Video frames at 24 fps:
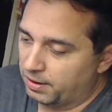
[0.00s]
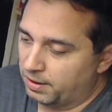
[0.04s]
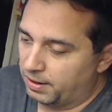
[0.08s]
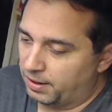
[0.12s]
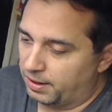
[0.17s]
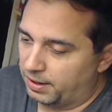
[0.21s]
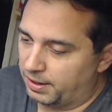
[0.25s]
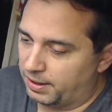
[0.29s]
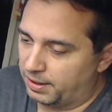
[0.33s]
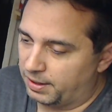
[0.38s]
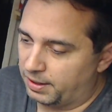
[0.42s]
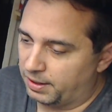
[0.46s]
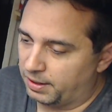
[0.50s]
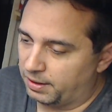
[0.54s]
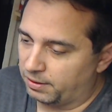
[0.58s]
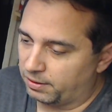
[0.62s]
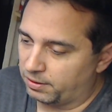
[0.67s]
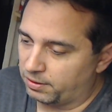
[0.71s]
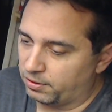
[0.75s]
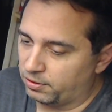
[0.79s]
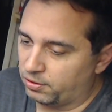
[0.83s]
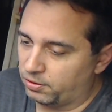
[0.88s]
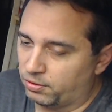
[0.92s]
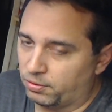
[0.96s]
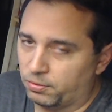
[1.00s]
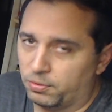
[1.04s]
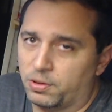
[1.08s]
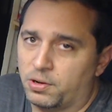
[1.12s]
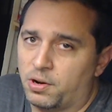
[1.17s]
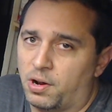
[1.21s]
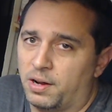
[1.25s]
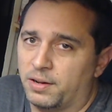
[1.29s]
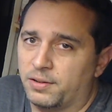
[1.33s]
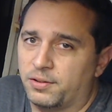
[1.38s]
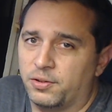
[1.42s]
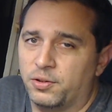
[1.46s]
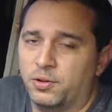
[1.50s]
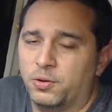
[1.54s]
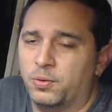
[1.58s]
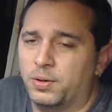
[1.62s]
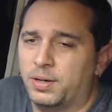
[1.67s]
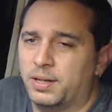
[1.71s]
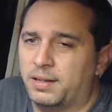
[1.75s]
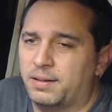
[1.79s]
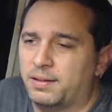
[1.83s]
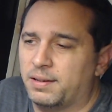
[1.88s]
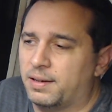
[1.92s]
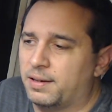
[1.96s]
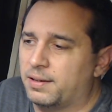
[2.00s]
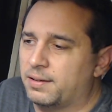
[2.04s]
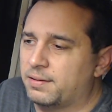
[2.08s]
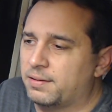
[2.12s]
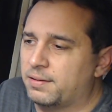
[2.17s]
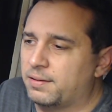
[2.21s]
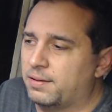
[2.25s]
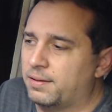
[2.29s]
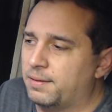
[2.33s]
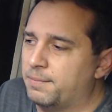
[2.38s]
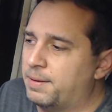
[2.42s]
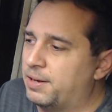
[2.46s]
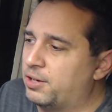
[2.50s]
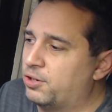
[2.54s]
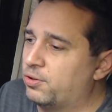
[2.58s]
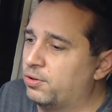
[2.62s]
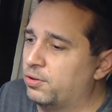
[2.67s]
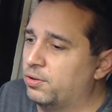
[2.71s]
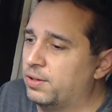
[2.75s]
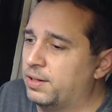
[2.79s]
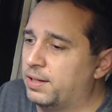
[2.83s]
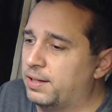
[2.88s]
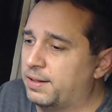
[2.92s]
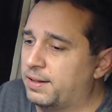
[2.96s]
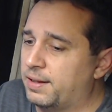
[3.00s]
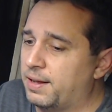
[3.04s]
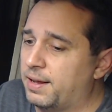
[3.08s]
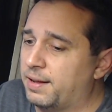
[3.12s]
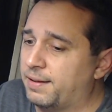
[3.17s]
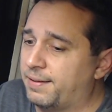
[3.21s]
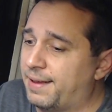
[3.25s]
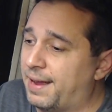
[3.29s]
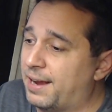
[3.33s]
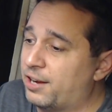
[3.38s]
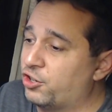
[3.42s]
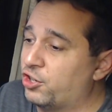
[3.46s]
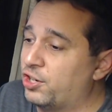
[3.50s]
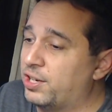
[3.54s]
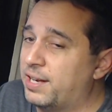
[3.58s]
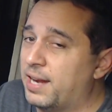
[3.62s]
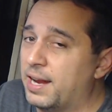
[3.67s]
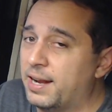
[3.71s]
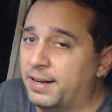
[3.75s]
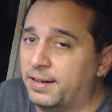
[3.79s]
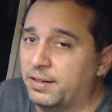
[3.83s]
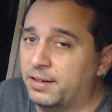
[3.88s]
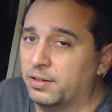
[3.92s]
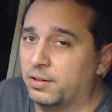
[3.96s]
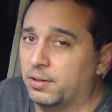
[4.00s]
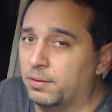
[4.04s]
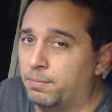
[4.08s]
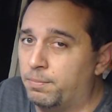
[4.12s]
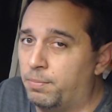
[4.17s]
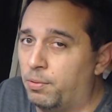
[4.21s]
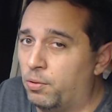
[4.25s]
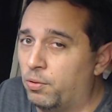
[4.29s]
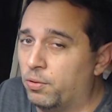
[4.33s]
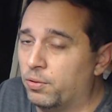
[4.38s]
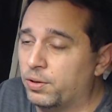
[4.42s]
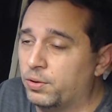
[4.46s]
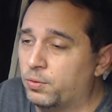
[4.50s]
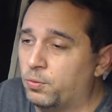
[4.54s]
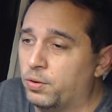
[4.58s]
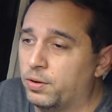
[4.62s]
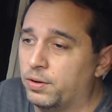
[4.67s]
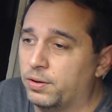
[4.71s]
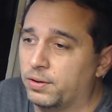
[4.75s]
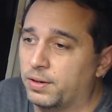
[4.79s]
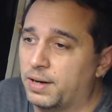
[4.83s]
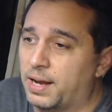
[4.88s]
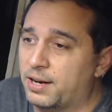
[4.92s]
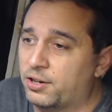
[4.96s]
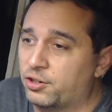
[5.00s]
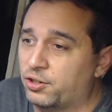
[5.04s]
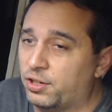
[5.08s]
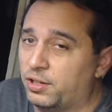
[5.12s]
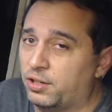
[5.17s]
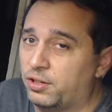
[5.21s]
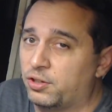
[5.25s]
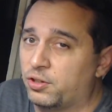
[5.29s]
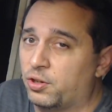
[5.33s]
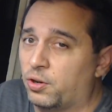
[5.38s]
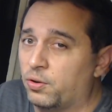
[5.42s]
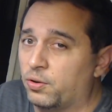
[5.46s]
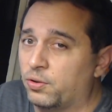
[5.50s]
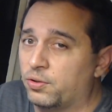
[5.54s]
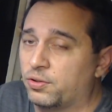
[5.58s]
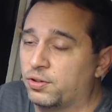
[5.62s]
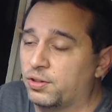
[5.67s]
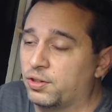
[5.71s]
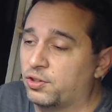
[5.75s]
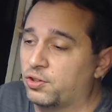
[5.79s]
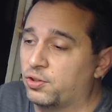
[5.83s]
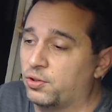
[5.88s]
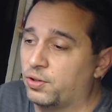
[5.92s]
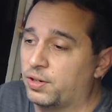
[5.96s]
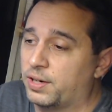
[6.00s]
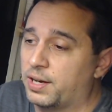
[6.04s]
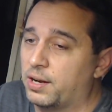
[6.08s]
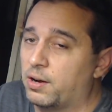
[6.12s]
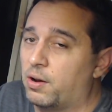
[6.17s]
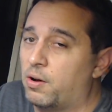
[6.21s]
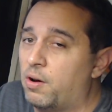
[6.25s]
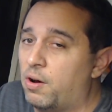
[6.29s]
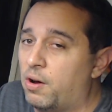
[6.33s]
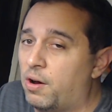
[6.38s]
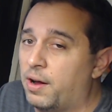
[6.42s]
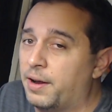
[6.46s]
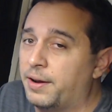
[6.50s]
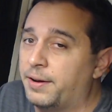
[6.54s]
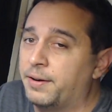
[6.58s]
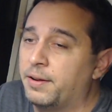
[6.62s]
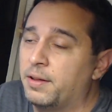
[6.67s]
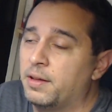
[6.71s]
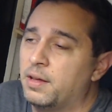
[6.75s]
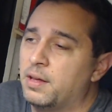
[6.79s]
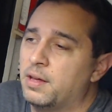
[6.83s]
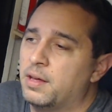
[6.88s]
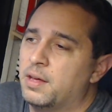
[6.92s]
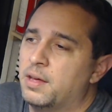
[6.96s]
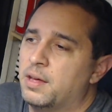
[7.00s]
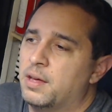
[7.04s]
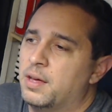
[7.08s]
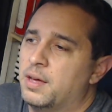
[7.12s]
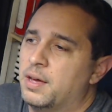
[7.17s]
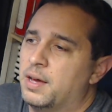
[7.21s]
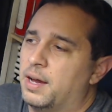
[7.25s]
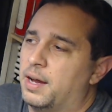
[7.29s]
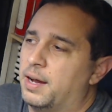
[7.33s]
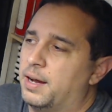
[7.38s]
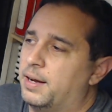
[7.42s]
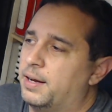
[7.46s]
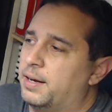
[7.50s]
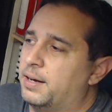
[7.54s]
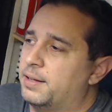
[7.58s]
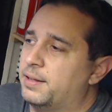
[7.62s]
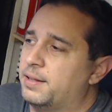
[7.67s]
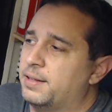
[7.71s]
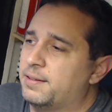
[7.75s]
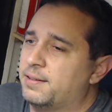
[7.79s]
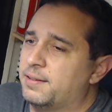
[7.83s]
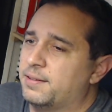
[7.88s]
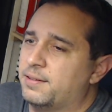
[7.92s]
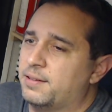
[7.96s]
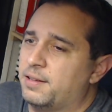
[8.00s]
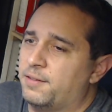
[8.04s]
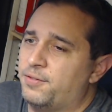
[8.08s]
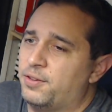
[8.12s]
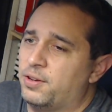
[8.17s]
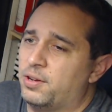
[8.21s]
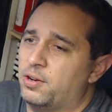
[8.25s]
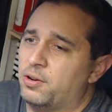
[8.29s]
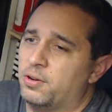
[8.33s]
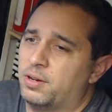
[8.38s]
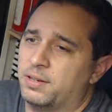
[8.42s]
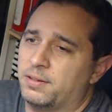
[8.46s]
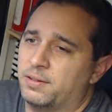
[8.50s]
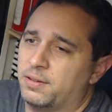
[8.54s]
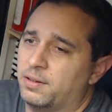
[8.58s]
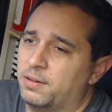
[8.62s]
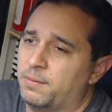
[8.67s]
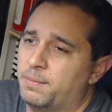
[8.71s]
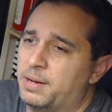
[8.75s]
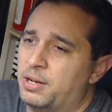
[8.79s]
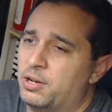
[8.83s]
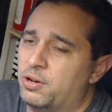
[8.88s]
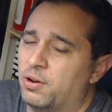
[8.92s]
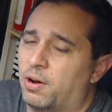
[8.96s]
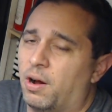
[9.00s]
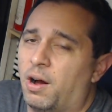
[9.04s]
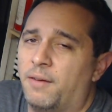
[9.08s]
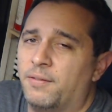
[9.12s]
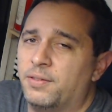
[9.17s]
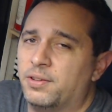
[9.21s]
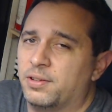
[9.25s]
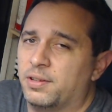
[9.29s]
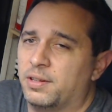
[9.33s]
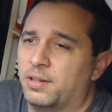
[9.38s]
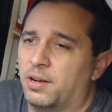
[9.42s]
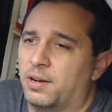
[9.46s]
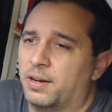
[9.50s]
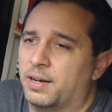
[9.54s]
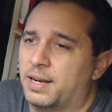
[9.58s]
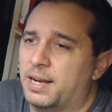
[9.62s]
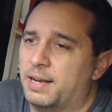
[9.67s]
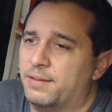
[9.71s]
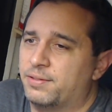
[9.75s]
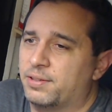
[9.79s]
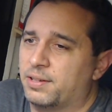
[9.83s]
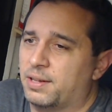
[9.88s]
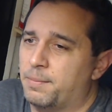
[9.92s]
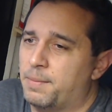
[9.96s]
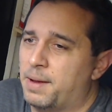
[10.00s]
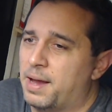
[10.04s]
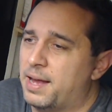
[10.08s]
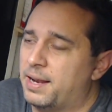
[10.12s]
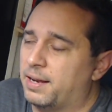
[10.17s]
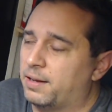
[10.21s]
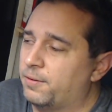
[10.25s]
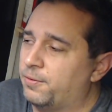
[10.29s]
uh, through a continuity test. Make sure that it's actually getting to the board where it actually turns the circuit on. Uh, this is stuff you can do because I mean you're obviously not going to have schematics